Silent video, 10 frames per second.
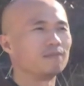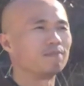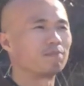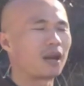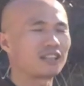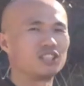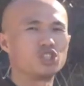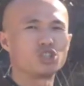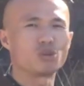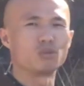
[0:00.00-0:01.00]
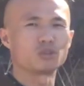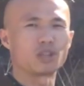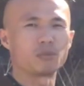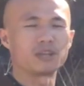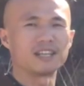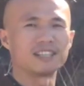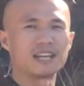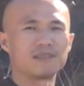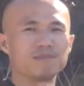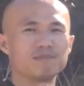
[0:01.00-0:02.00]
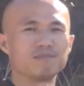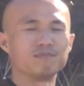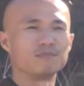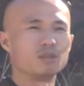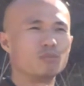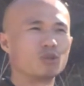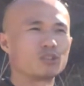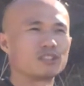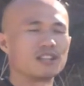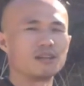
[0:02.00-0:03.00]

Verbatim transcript: practice Qigong so that we can get the most uh,